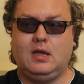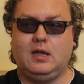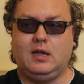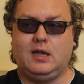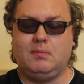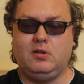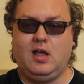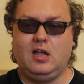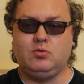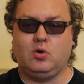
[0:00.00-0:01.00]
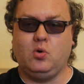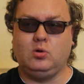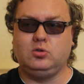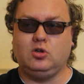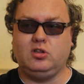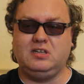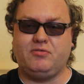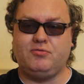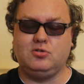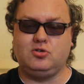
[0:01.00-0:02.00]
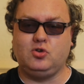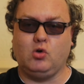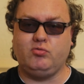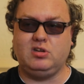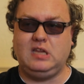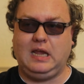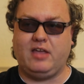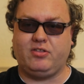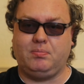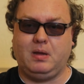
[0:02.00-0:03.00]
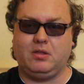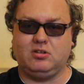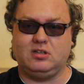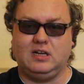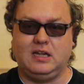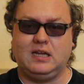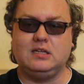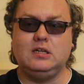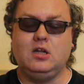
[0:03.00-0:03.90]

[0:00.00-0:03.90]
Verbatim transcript: Uh, and that is what holds all the different stories together basically, yeah.